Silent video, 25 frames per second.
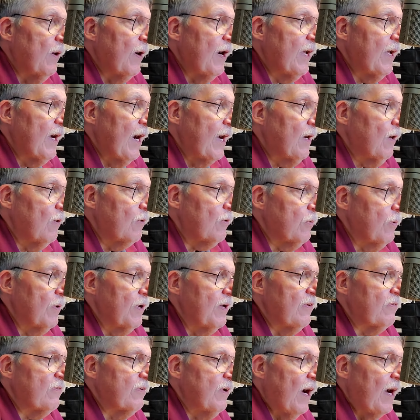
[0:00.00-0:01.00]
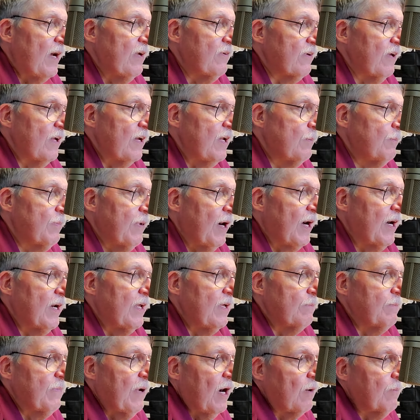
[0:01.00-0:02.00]
I don't criticize
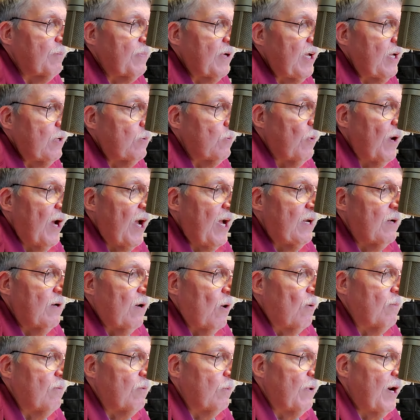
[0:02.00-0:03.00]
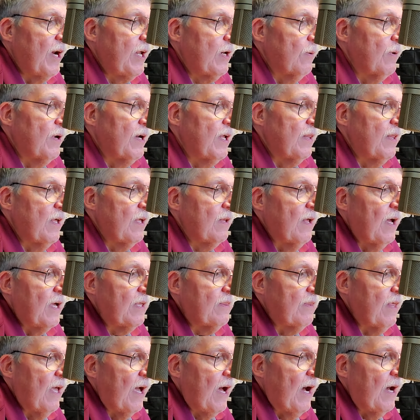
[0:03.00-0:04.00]
anybody about being overweight or anything
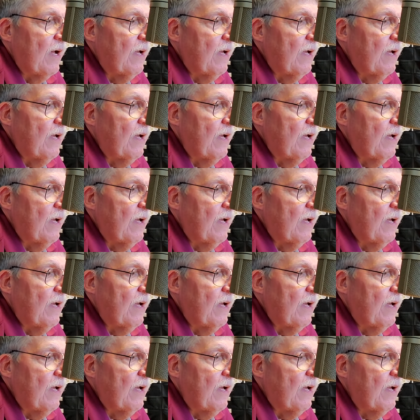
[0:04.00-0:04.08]
like that.